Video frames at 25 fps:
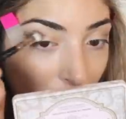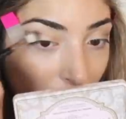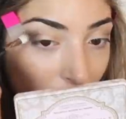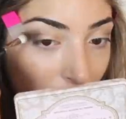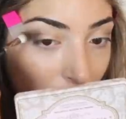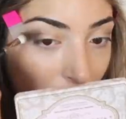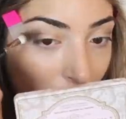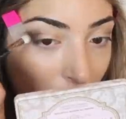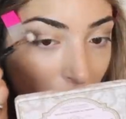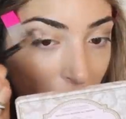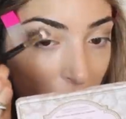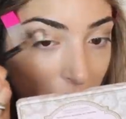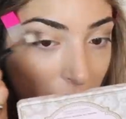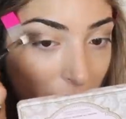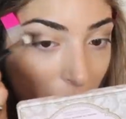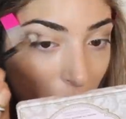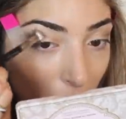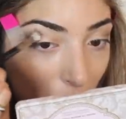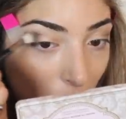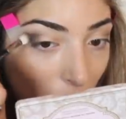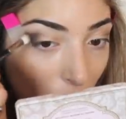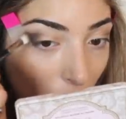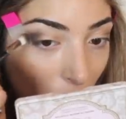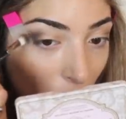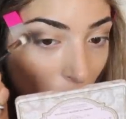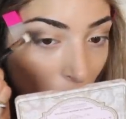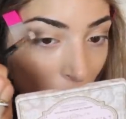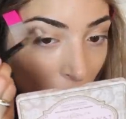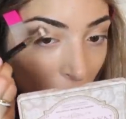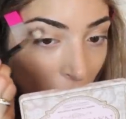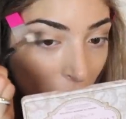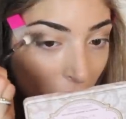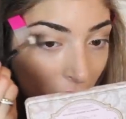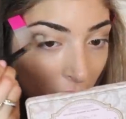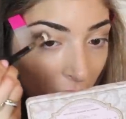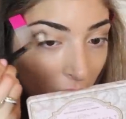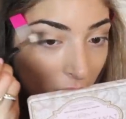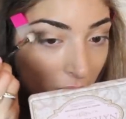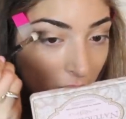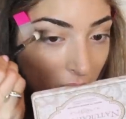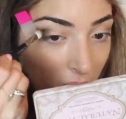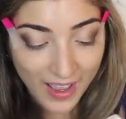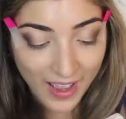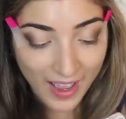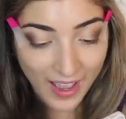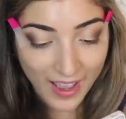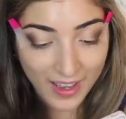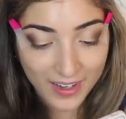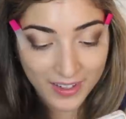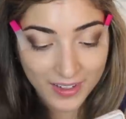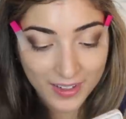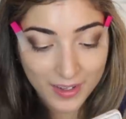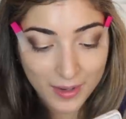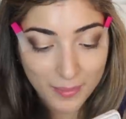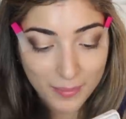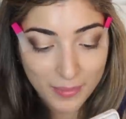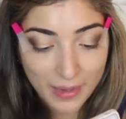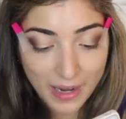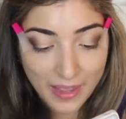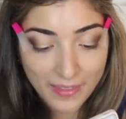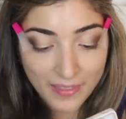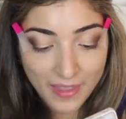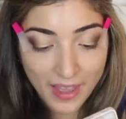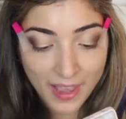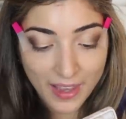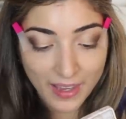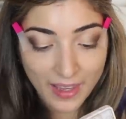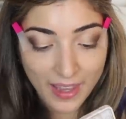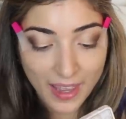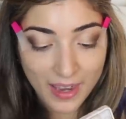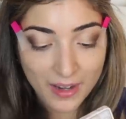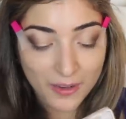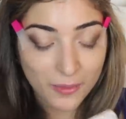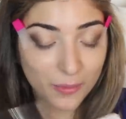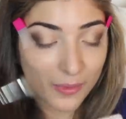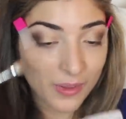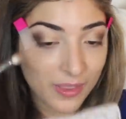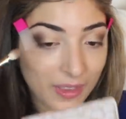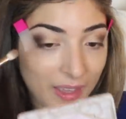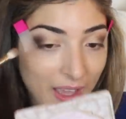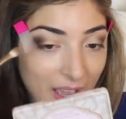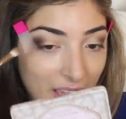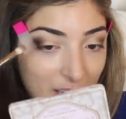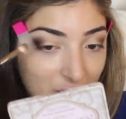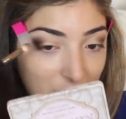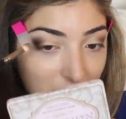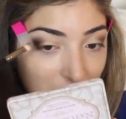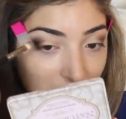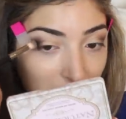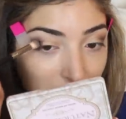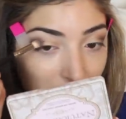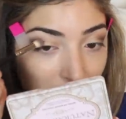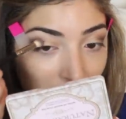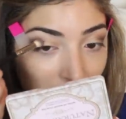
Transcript: my crease some more and blend that again with Cashmere